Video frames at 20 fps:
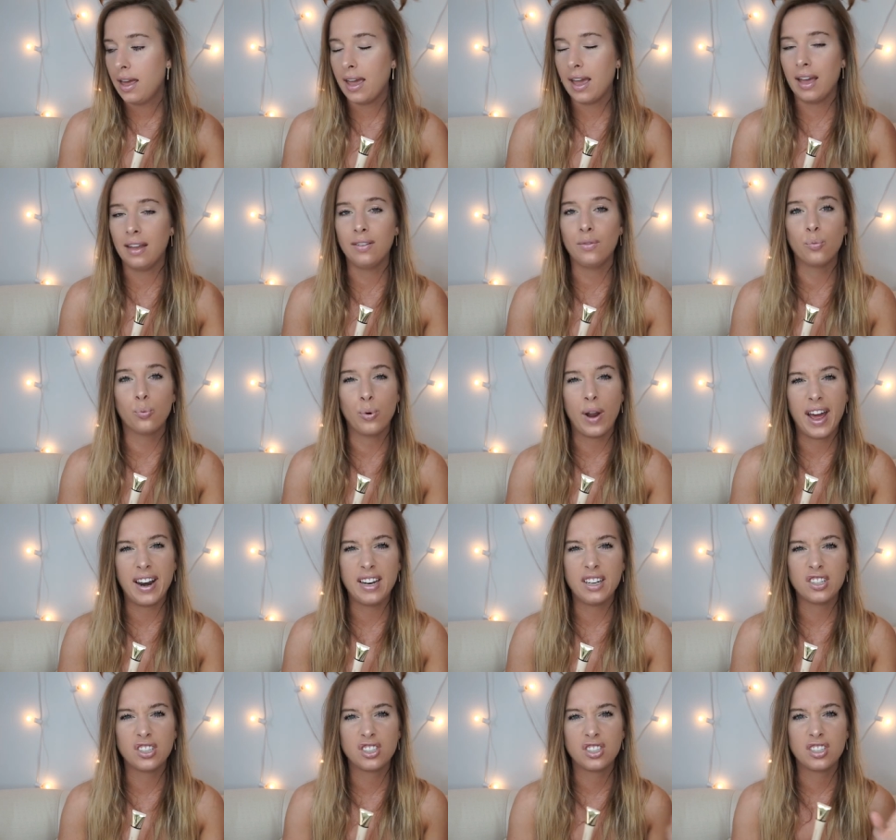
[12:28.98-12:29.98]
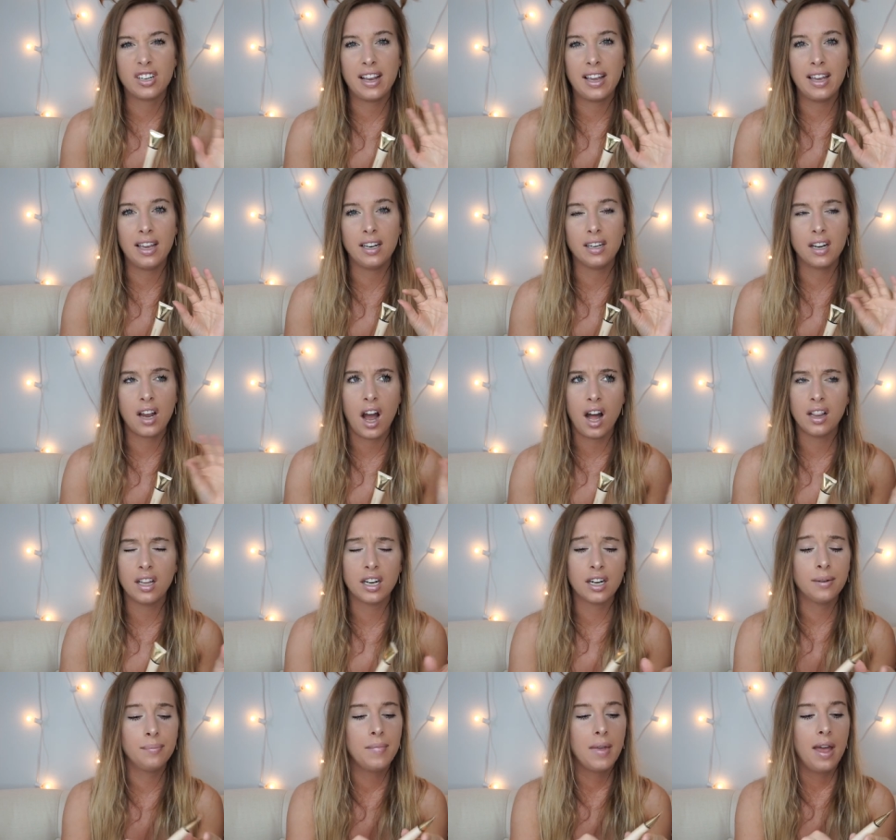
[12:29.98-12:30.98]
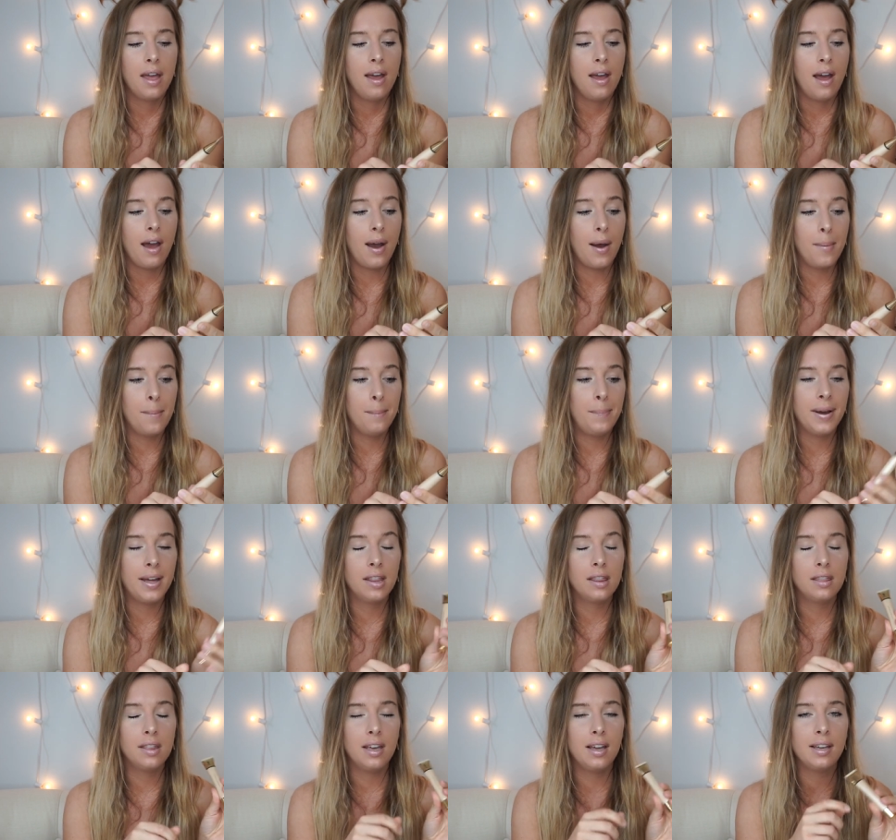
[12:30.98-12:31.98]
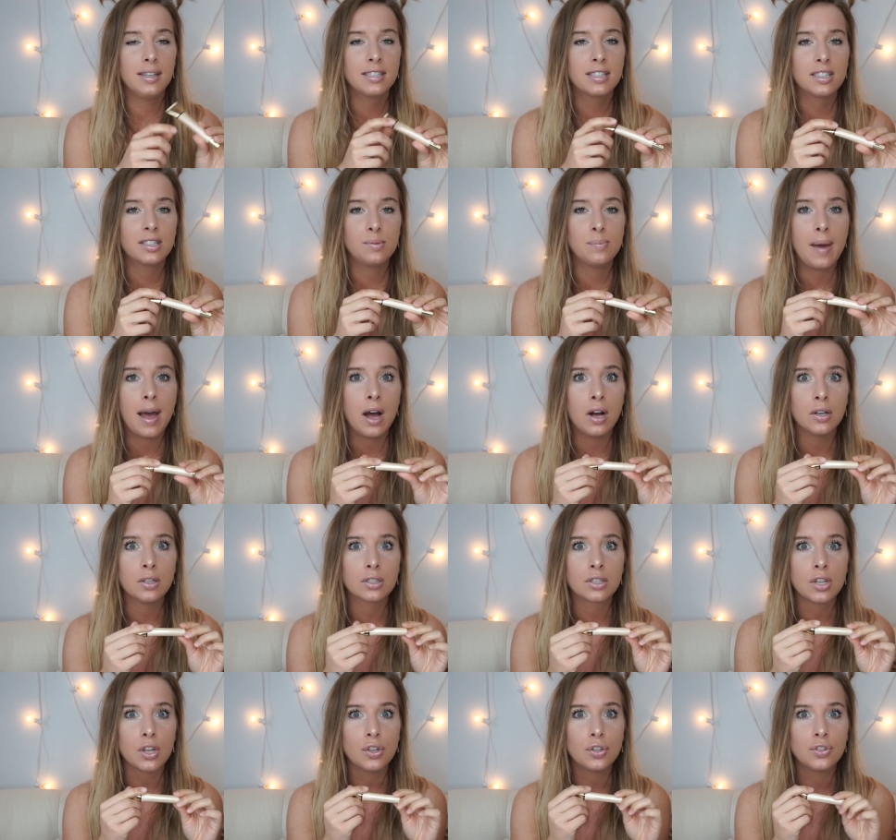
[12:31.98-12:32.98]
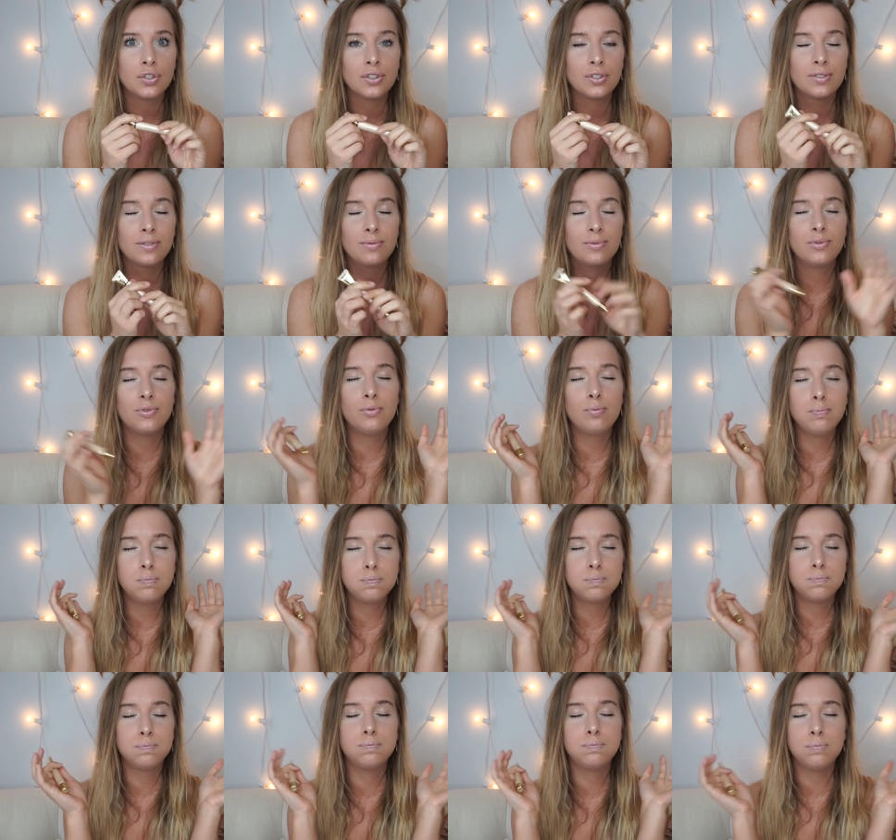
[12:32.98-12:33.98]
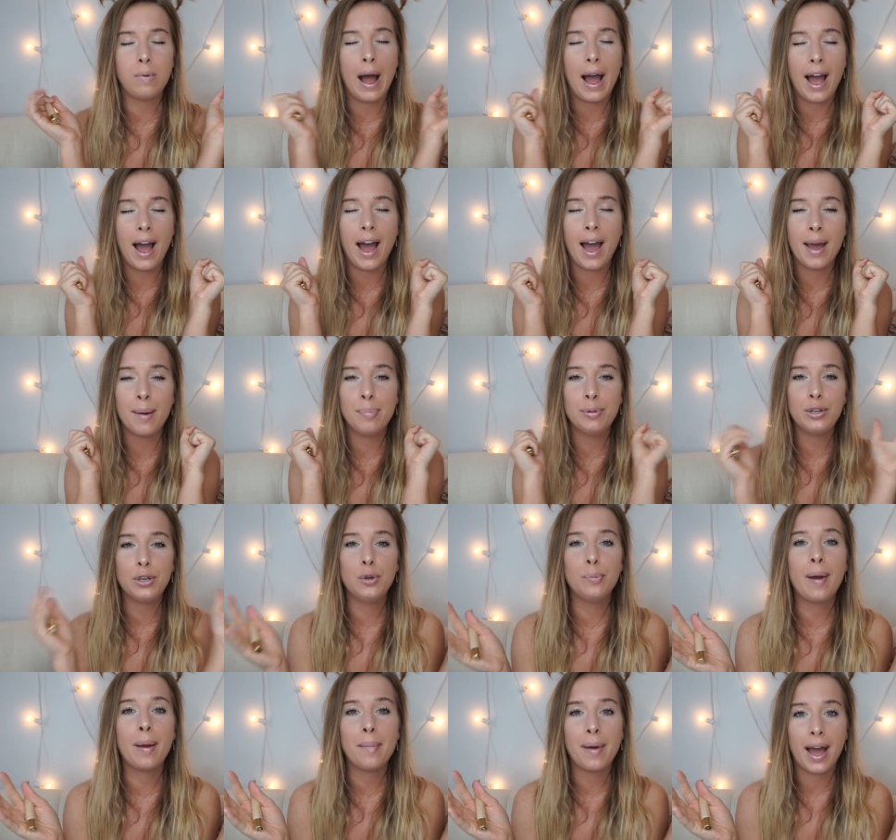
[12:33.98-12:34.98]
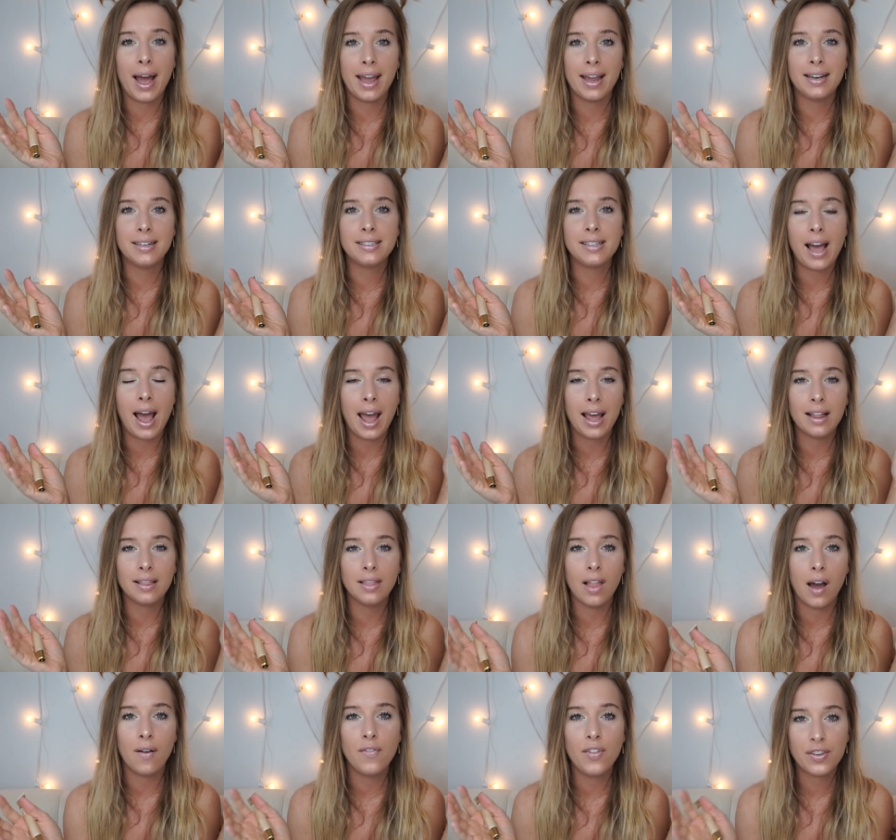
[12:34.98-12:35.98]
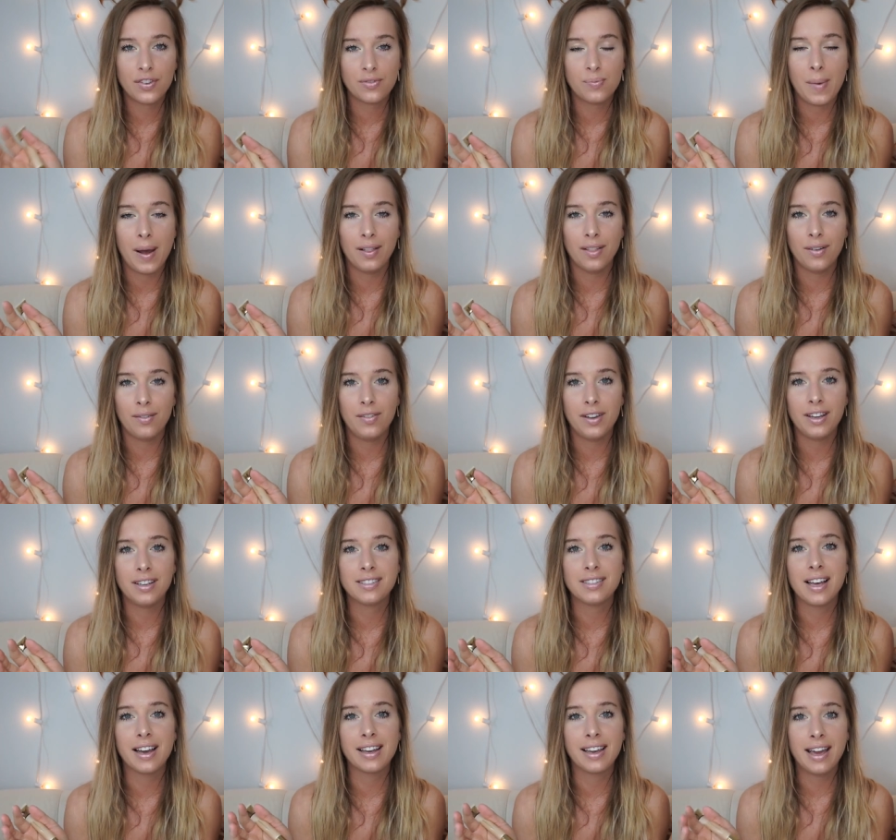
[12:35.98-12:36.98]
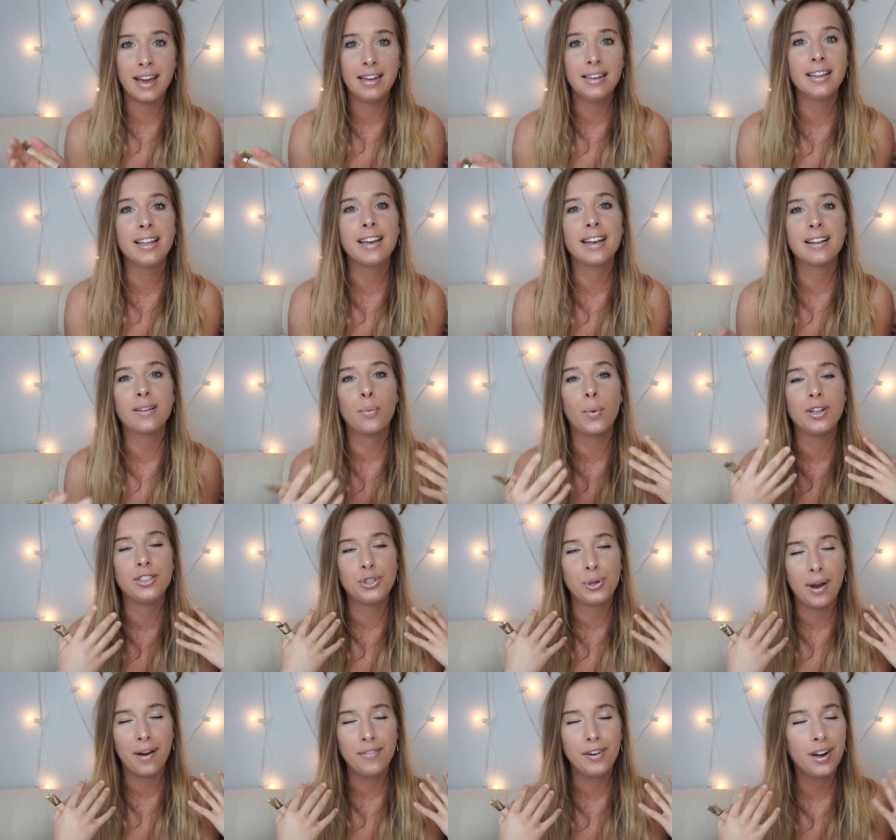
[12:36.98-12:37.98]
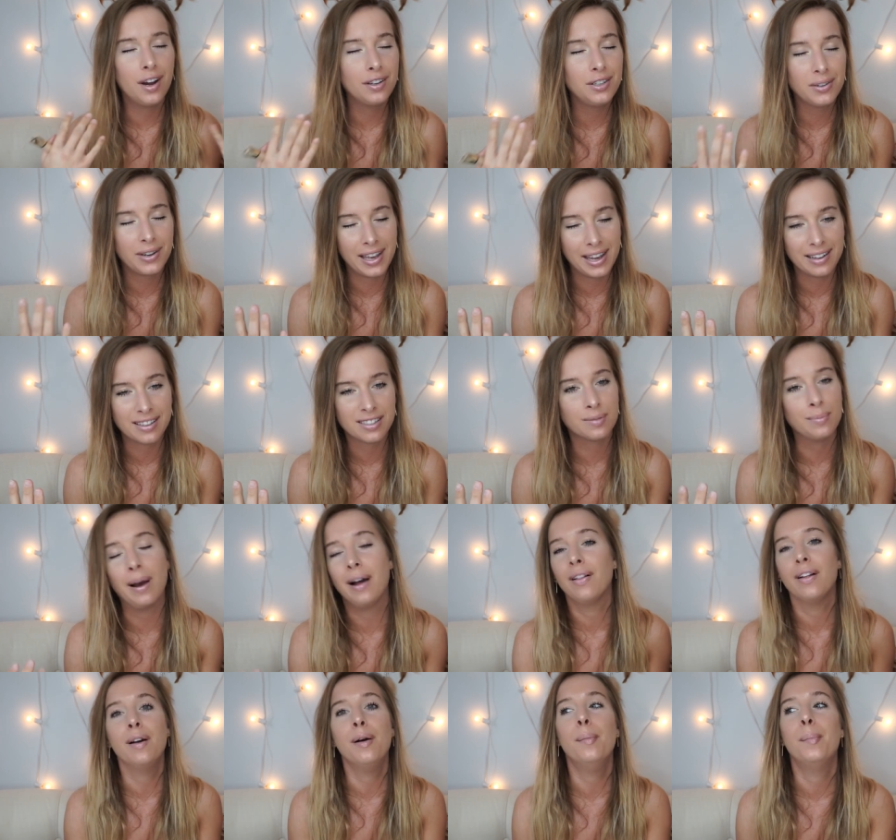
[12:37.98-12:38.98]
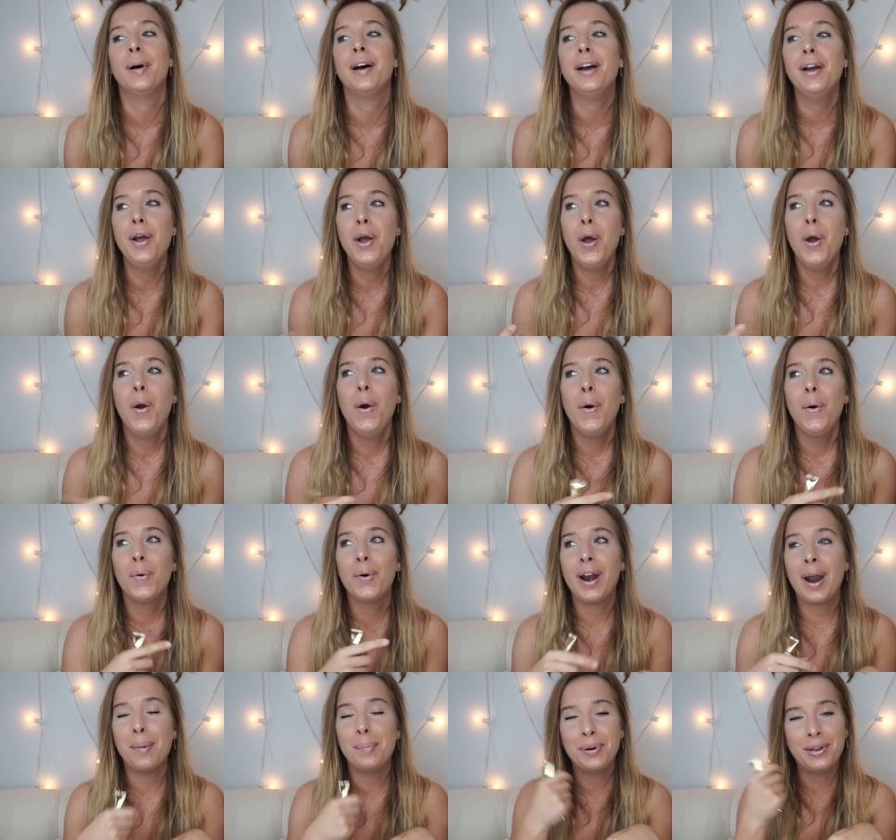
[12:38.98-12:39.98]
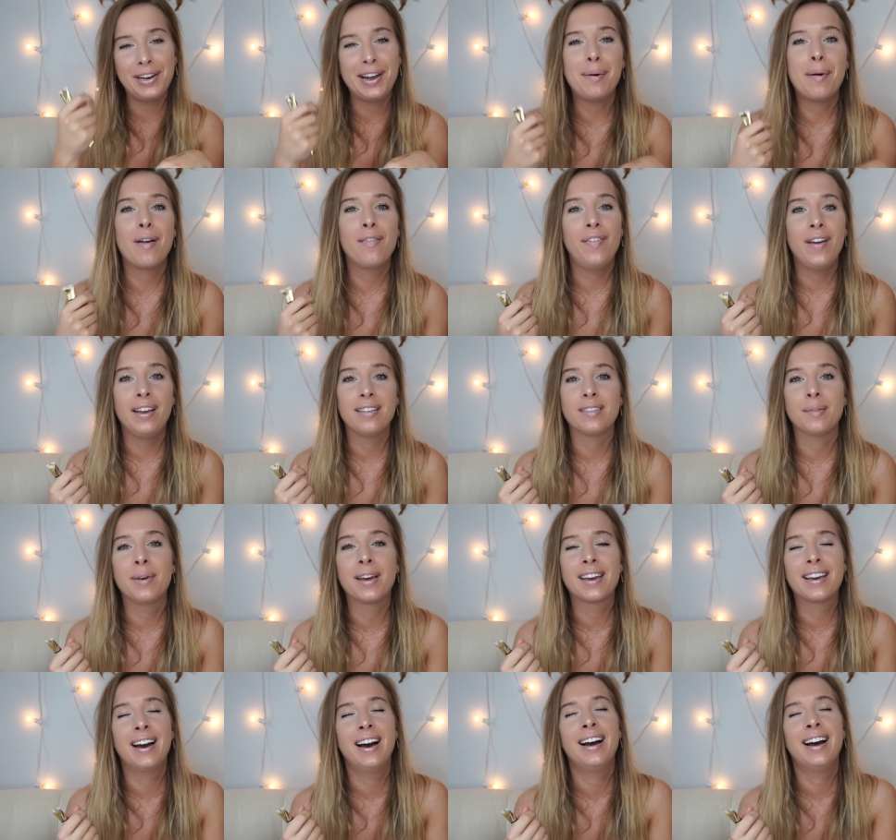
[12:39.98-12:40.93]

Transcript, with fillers: and reddish in color um, but this smells I blew my mind I love the smell of this again like once you have it on you can't smell it but when I'm putting it on my face I'm like